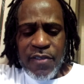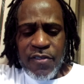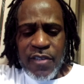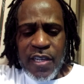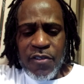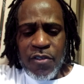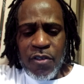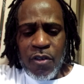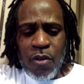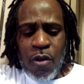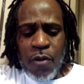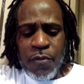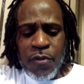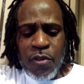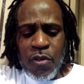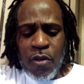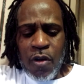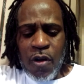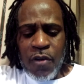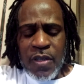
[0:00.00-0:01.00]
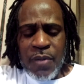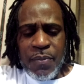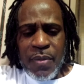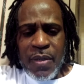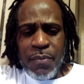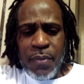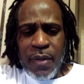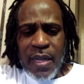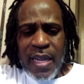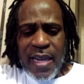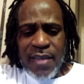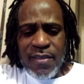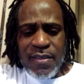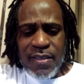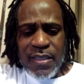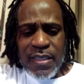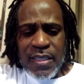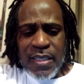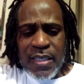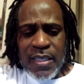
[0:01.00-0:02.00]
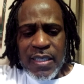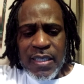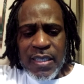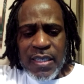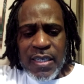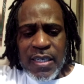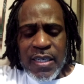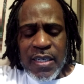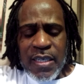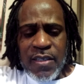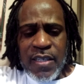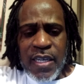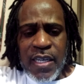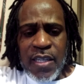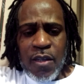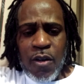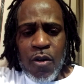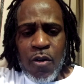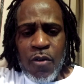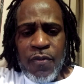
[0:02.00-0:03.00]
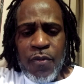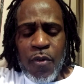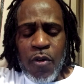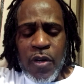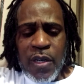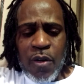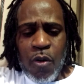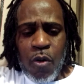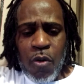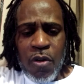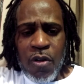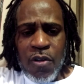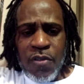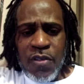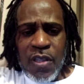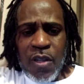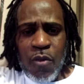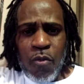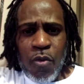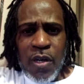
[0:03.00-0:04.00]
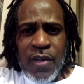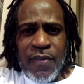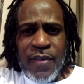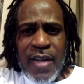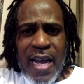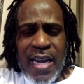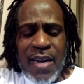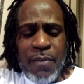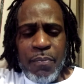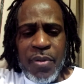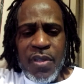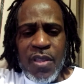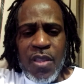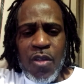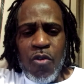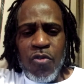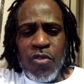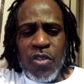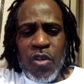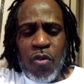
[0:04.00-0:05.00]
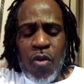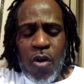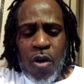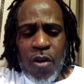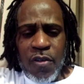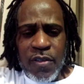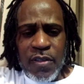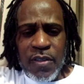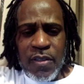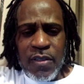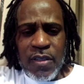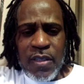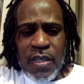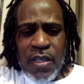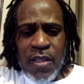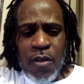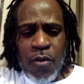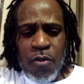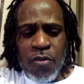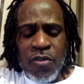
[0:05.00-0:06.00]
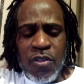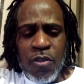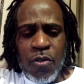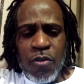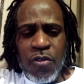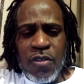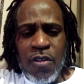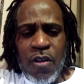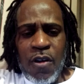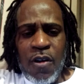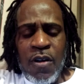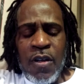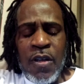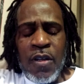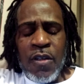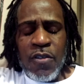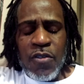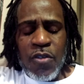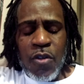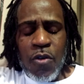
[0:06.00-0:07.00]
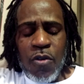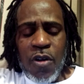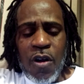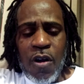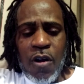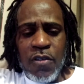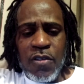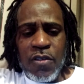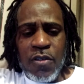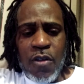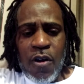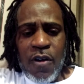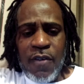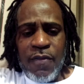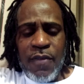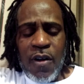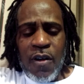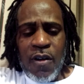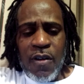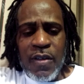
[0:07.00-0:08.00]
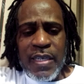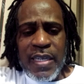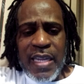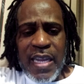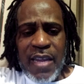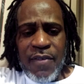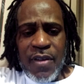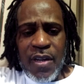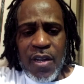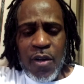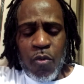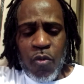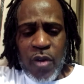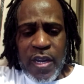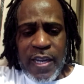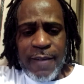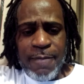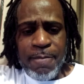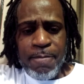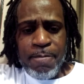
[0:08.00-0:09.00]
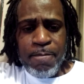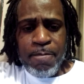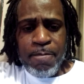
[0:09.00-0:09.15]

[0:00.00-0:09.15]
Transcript: I say shalom to y'all. You be blessed. Continue to go forward and hold on to the word of God and put those crosses and those so star, so-called star, of uh, David away.